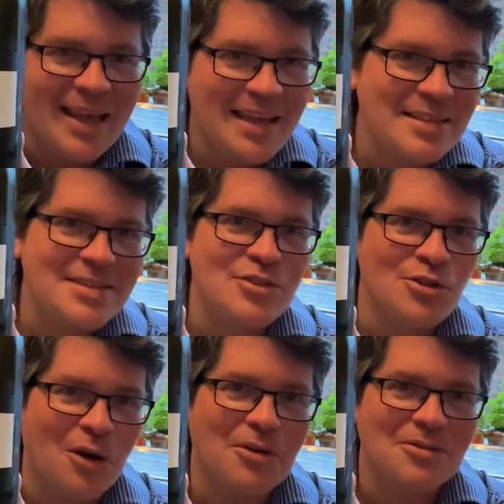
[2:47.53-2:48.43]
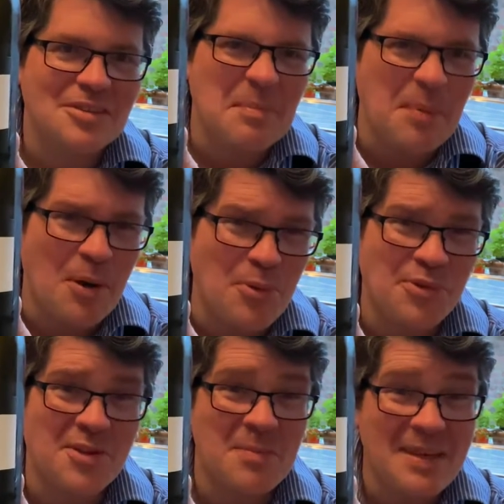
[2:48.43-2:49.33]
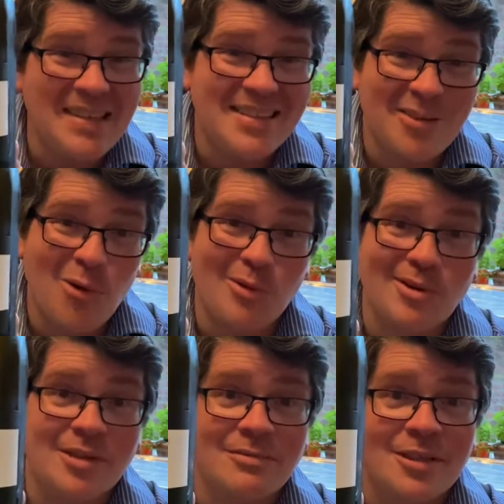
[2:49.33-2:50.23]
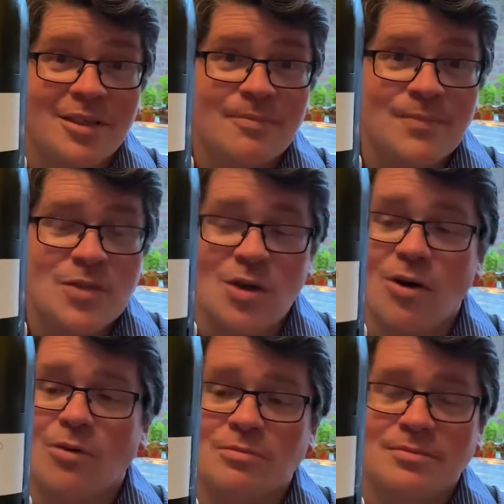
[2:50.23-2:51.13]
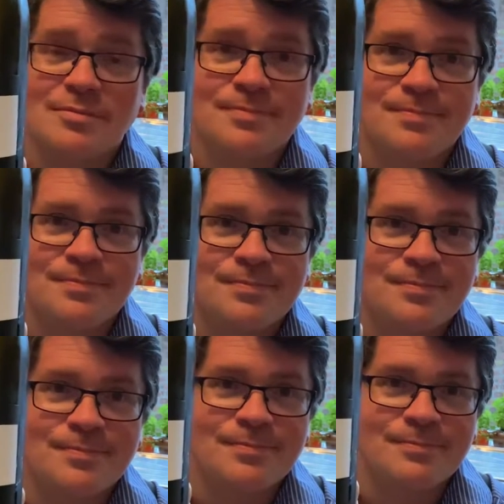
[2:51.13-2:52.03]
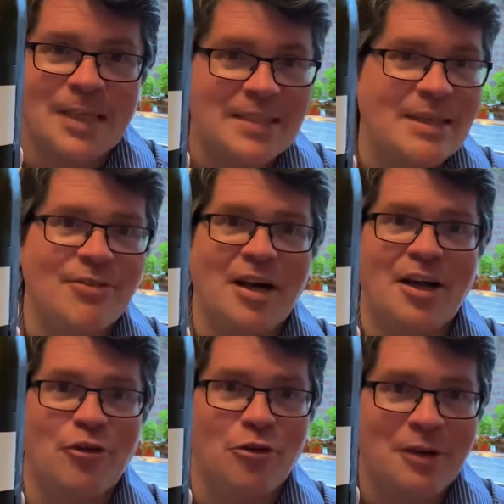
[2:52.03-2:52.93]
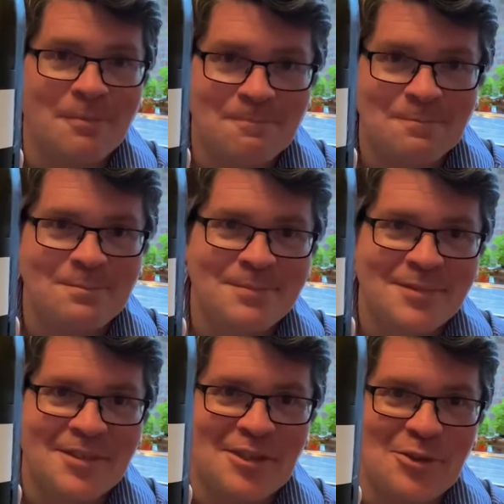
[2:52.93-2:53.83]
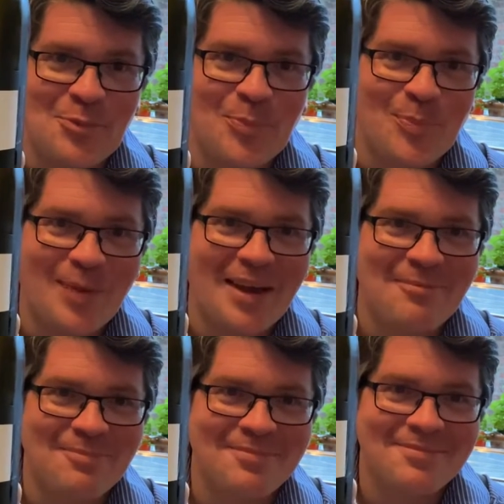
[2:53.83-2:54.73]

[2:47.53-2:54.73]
It's not supposed to be scored. So let's give it 100. See you soon. Bye.